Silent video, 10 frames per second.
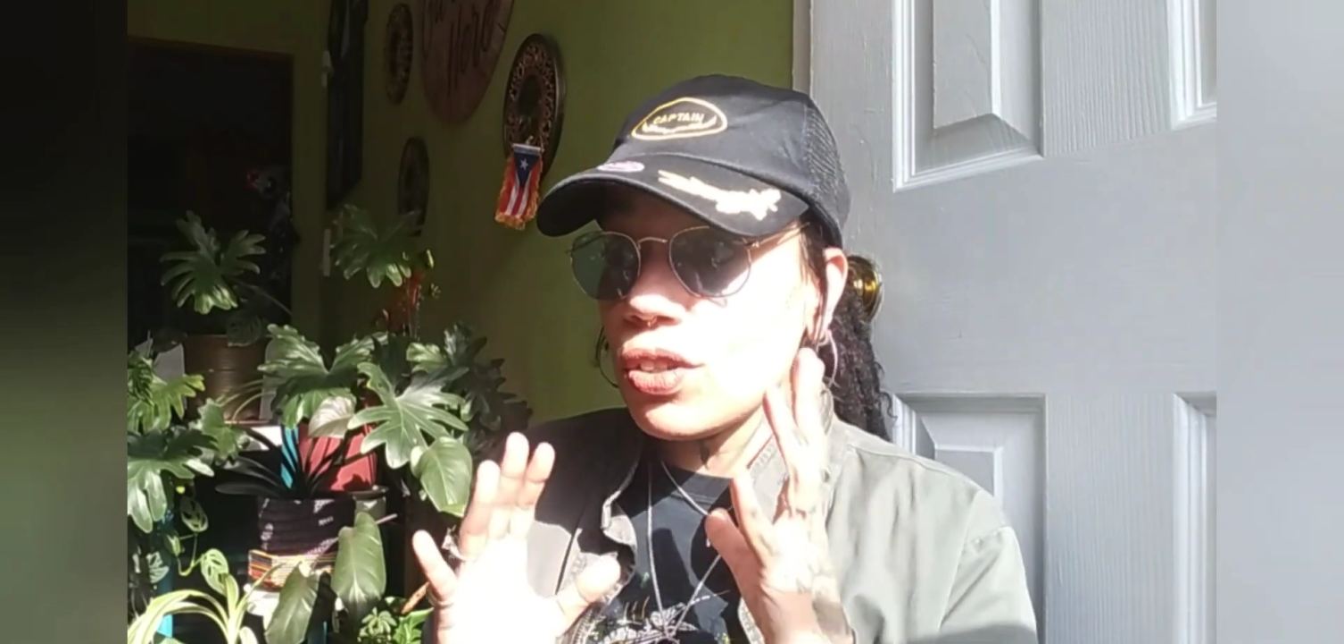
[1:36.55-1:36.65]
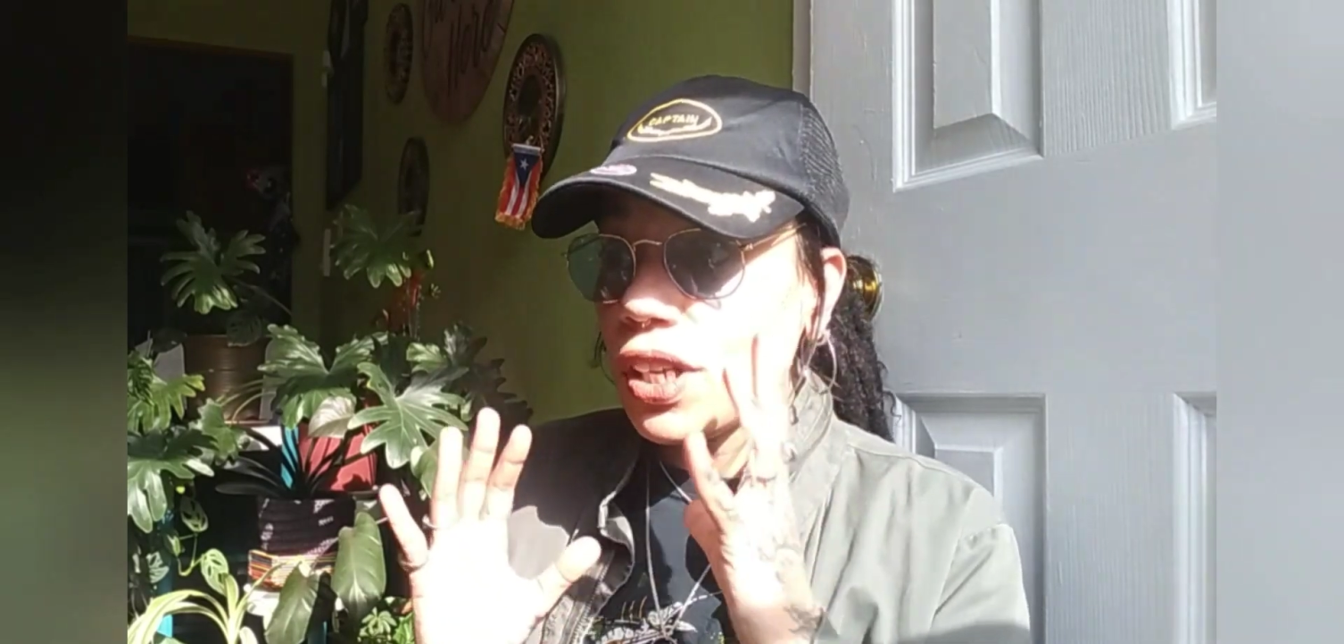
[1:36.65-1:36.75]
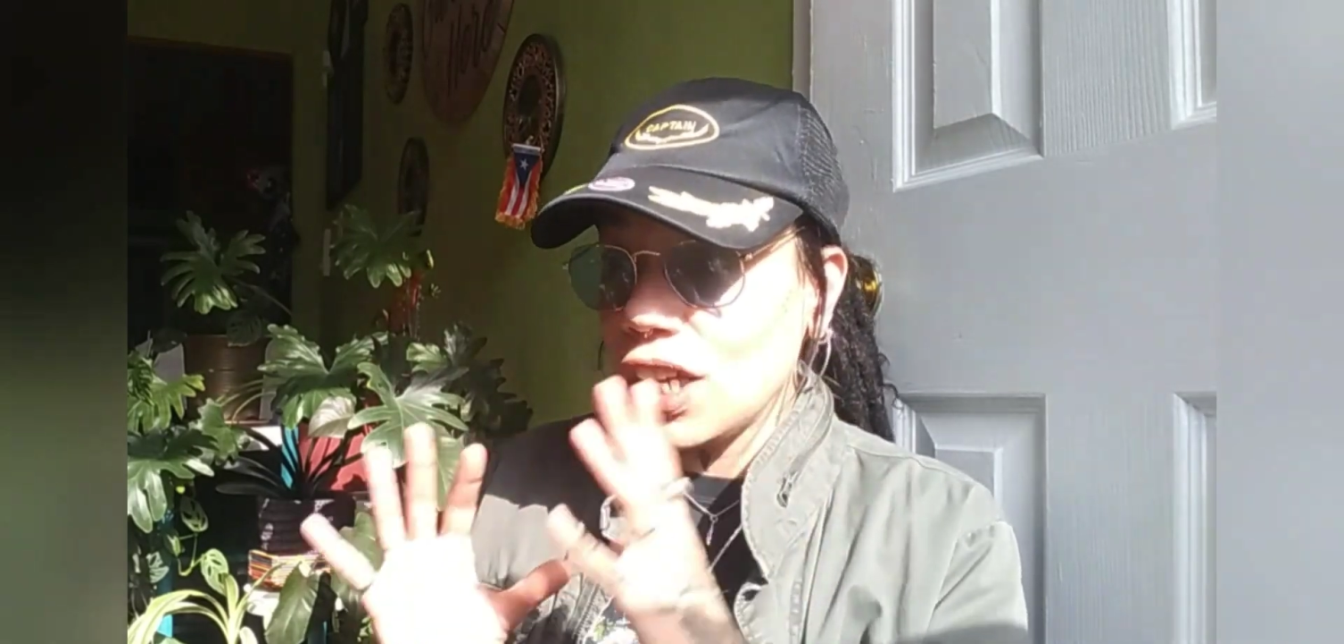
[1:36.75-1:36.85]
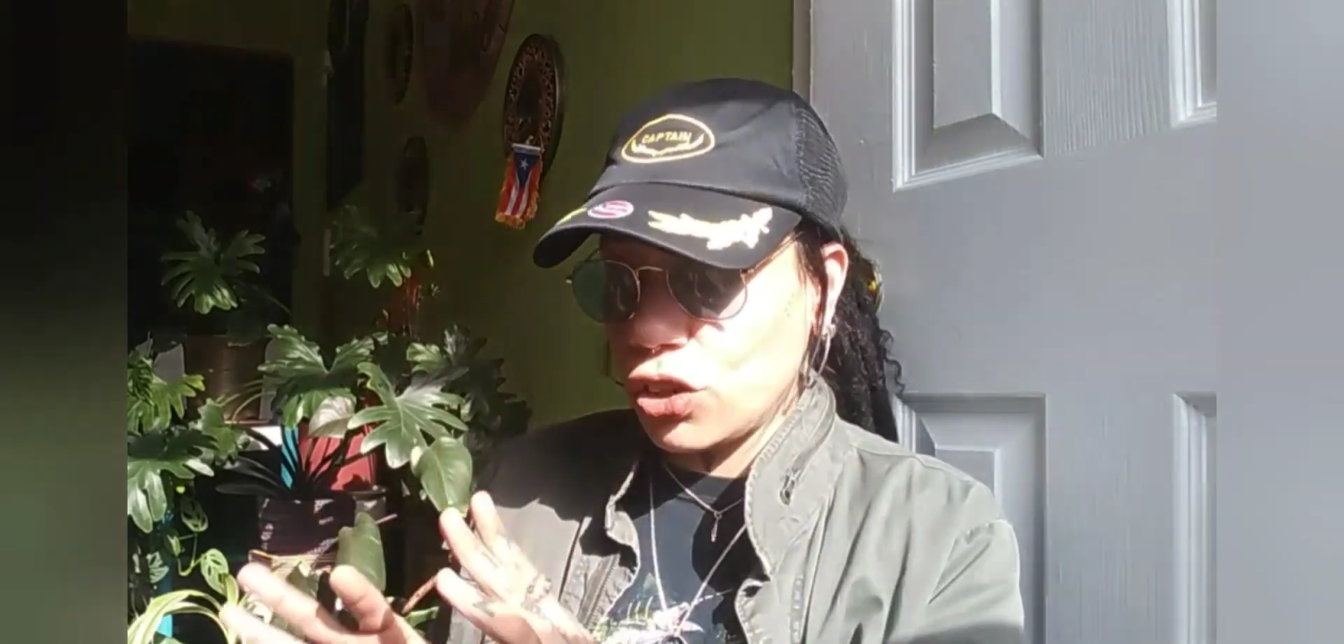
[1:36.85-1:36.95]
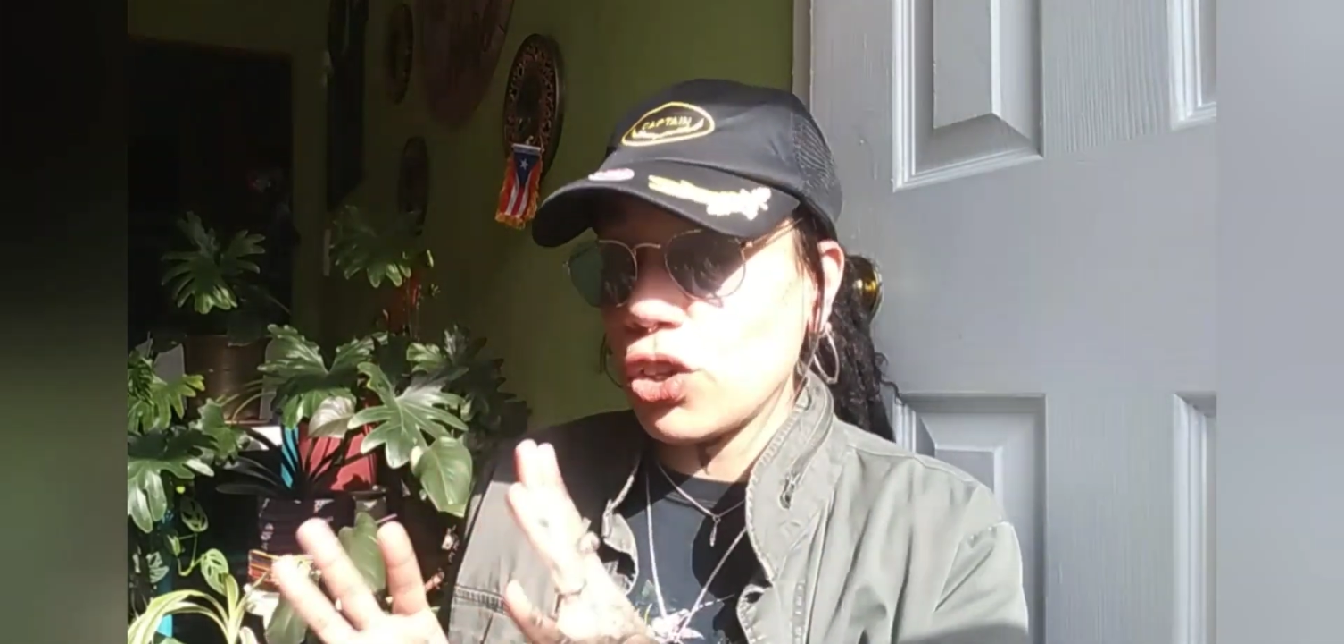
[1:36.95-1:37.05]

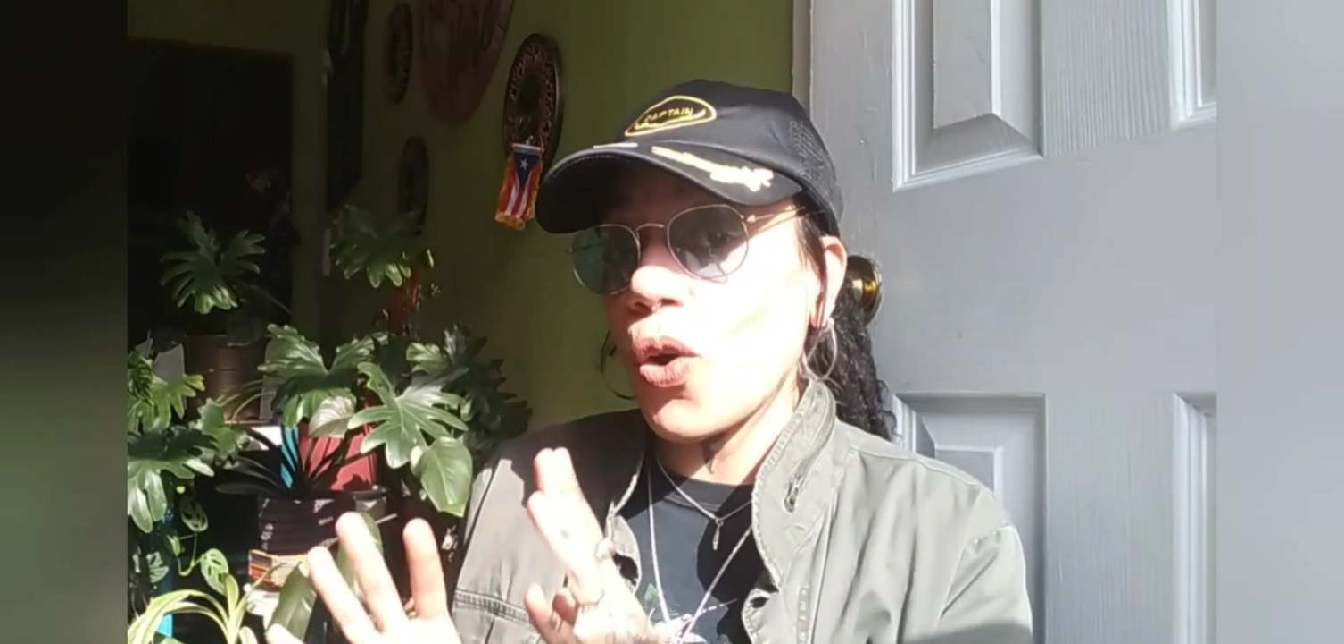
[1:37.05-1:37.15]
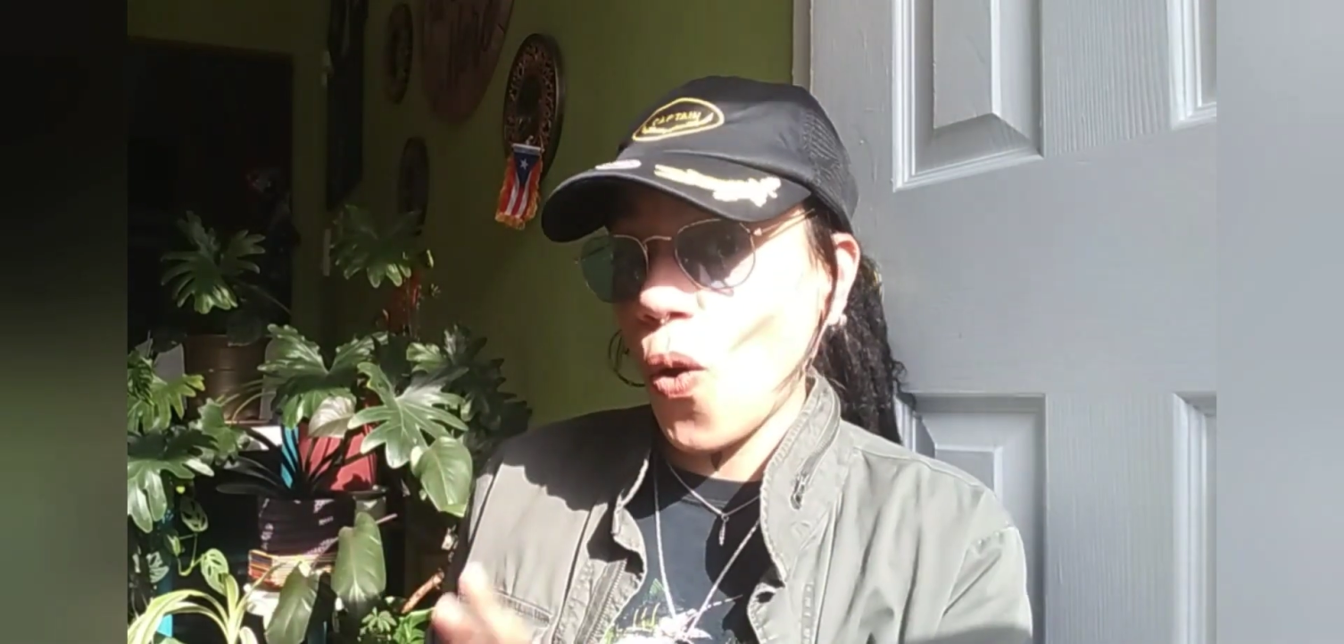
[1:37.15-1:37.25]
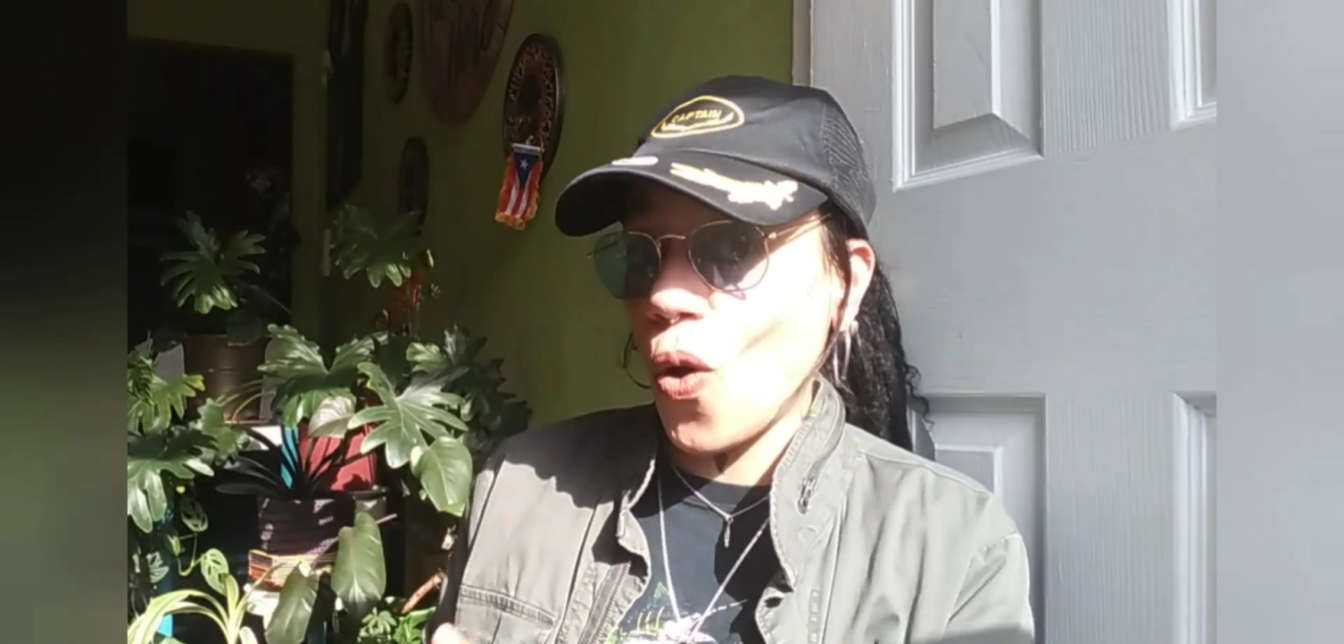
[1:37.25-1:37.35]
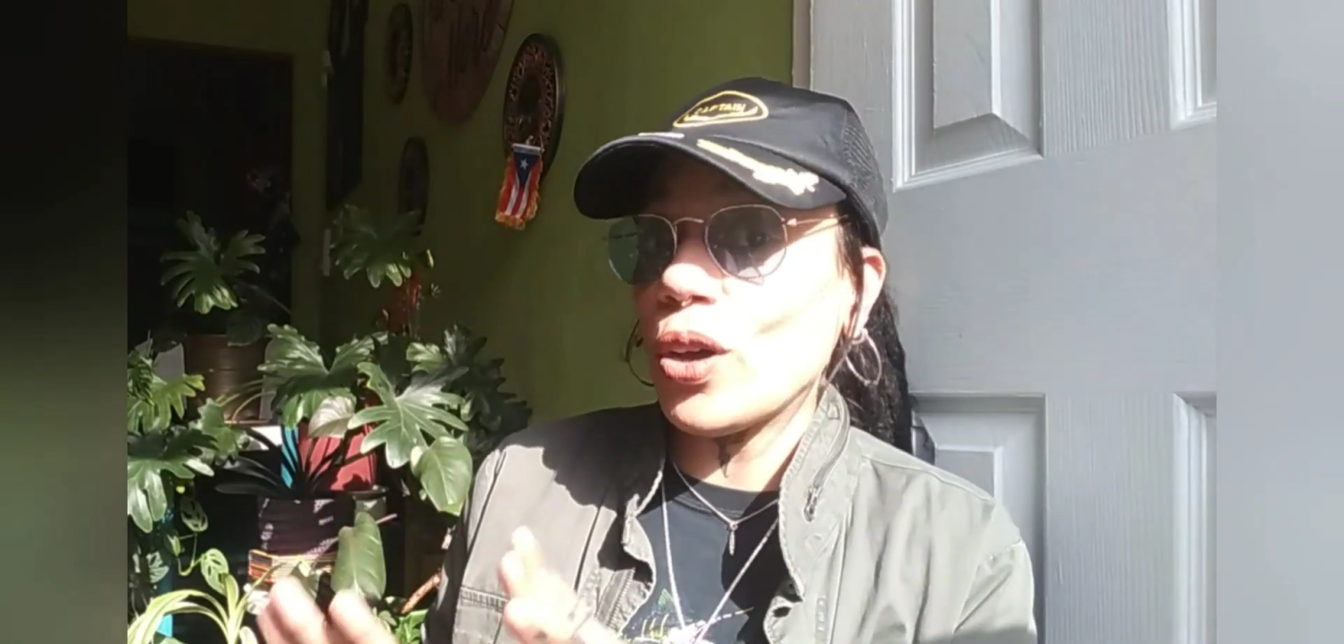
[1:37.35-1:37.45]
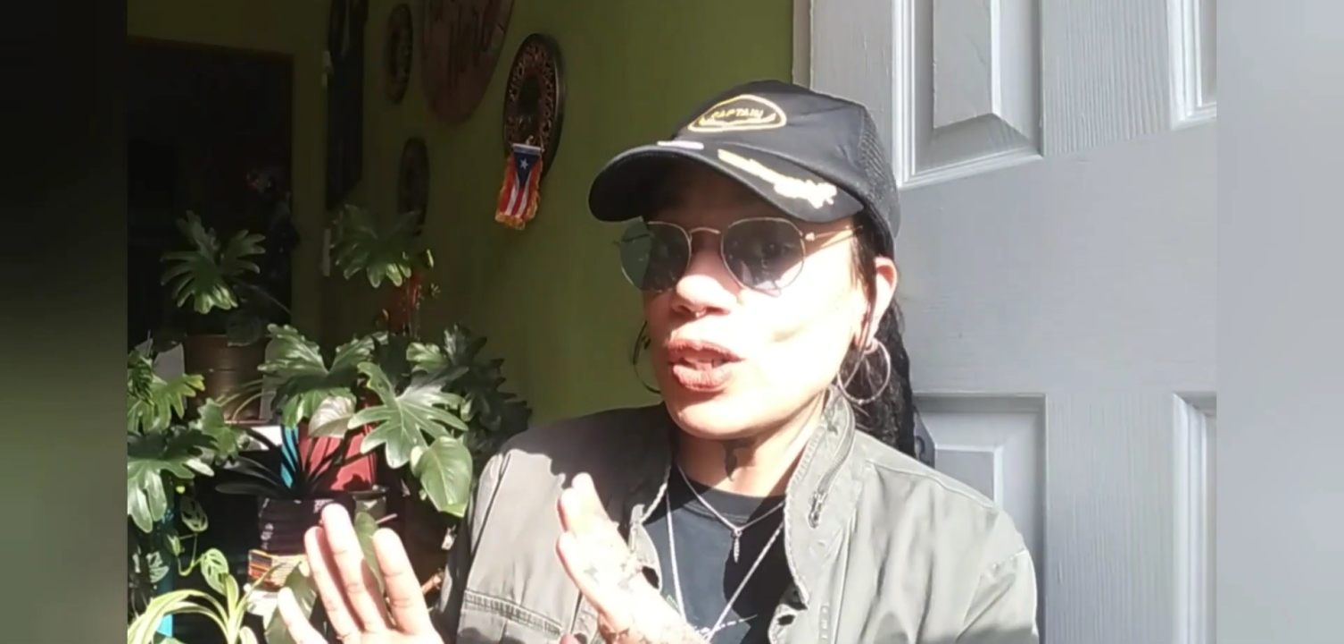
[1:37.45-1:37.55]
into the
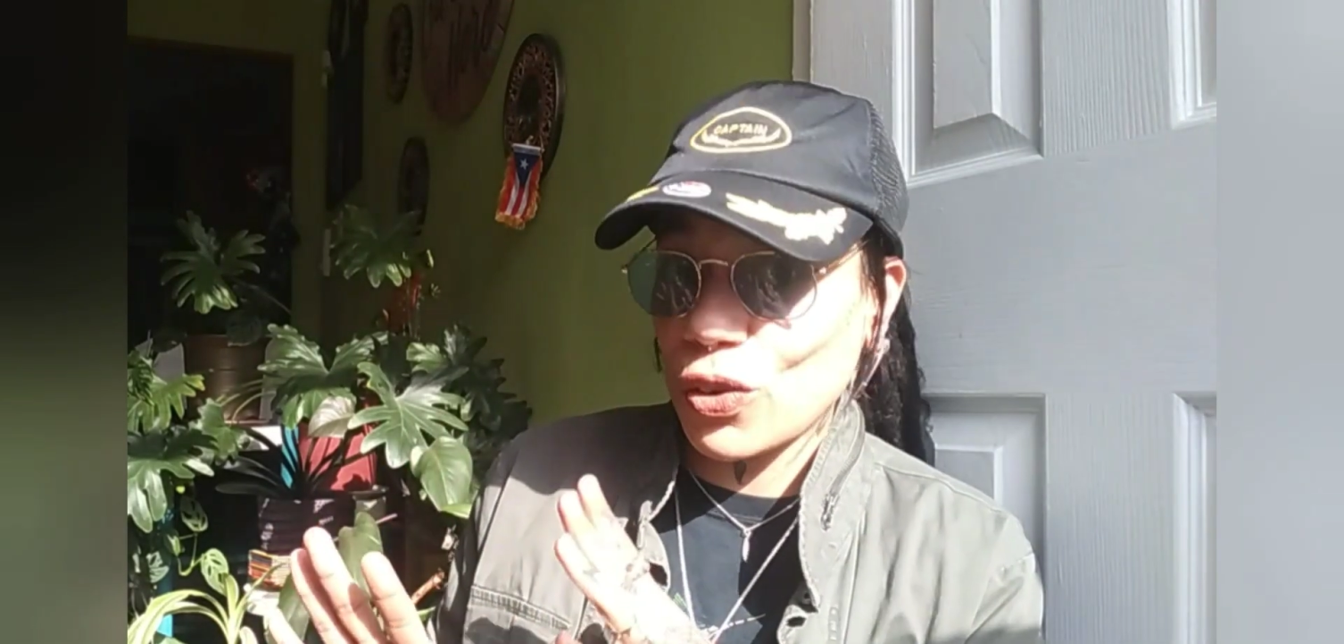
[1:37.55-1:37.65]
halls